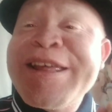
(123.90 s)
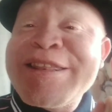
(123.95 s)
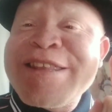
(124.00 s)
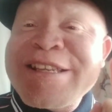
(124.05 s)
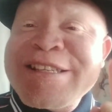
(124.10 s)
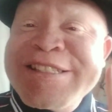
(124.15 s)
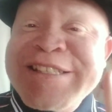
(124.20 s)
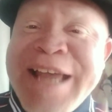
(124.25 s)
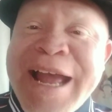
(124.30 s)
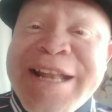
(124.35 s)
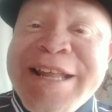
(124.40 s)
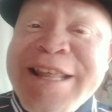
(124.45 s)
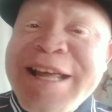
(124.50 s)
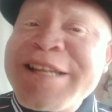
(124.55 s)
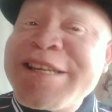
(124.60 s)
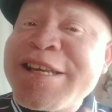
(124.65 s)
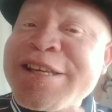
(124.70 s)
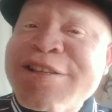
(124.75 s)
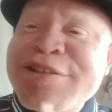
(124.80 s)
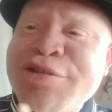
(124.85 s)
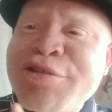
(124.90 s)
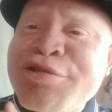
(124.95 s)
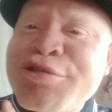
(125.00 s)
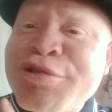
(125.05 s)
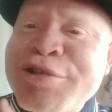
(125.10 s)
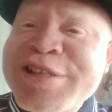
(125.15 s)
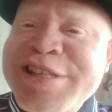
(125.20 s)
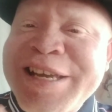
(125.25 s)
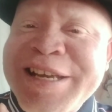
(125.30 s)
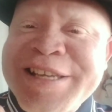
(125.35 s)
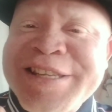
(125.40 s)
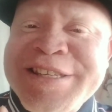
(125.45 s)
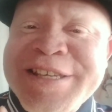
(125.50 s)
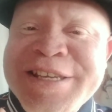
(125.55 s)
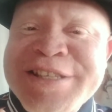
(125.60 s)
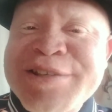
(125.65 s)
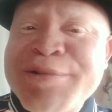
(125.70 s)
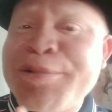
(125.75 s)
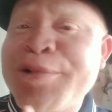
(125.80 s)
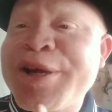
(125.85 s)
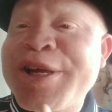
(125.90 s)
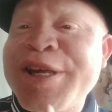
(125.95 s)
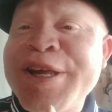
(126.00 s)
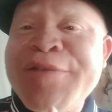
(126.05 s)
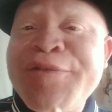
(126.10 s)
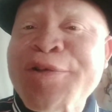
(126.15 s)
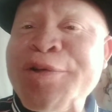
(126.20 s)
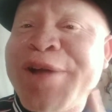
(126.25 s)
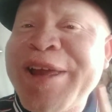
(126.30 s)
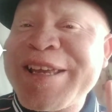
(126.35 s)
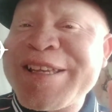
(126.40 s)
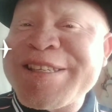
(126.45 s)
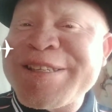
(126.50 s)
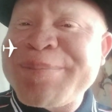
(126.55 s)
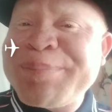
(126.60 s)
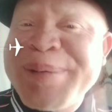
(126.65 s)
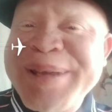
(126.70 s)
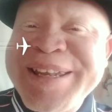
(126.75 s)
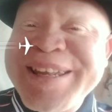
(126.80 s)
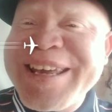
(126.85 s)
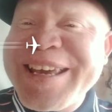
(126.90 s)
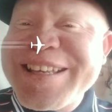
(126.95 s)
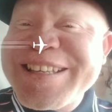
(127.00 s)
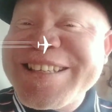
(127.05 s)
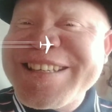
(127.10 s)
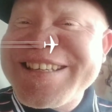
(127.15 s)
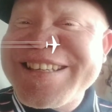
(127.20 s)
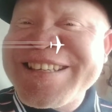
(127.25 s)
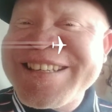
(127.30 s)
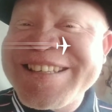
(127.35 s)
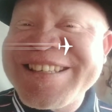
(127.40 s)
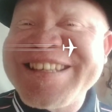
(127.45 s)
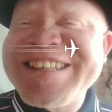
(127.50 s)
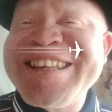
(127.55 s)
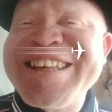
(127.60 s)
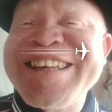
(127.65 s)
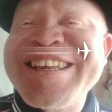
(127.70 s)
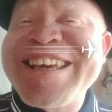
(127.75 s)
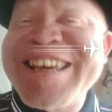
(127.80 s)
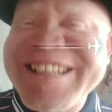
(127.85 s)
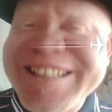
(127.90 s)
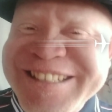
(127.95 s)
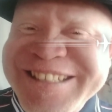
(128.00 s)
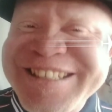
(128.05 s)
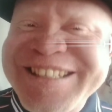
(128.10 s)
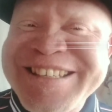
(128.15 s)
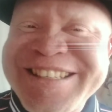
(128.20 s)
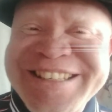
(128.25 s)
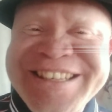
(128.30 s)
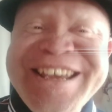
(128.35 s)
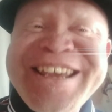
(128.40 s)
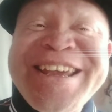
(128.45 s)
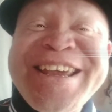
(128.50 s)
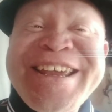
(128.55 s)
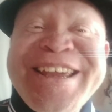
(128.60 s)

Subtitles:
the journey that takes you to your success will give you experience. Yes.